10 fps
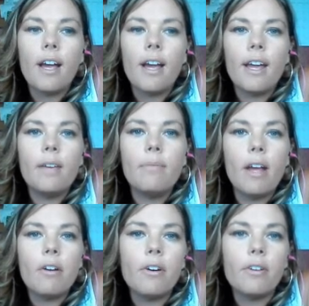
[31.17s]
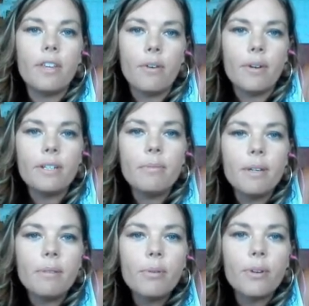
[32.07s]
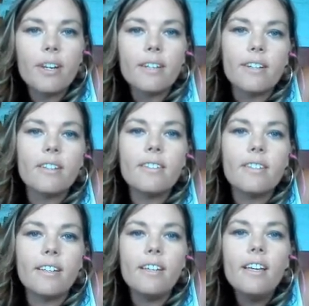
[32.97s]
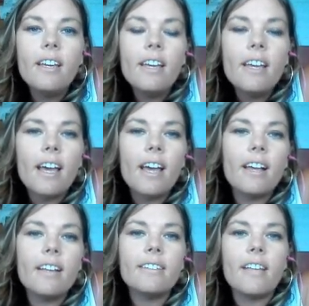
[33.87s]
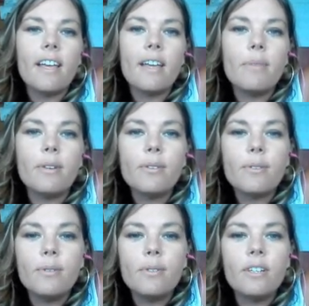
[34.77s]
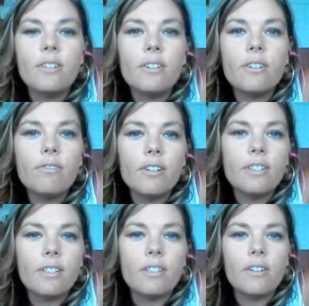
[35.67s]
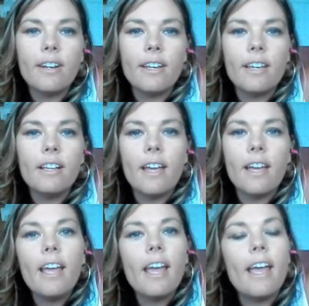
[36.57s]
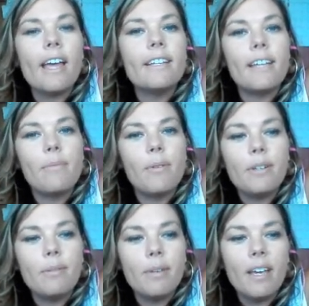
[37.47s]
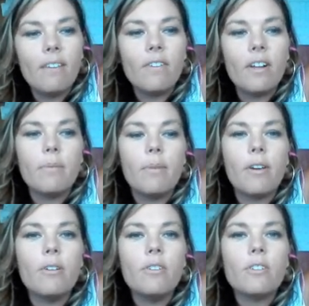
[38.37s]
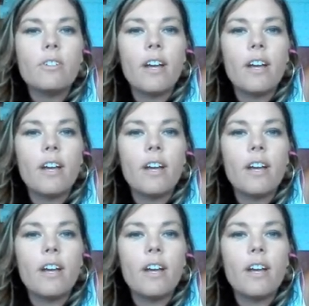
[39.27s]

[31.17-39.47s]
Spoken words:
I am now currently going to be employed at Dodge City as a middle school teacher for sixth grade ELA, and I'm going to be a head volleyball coach.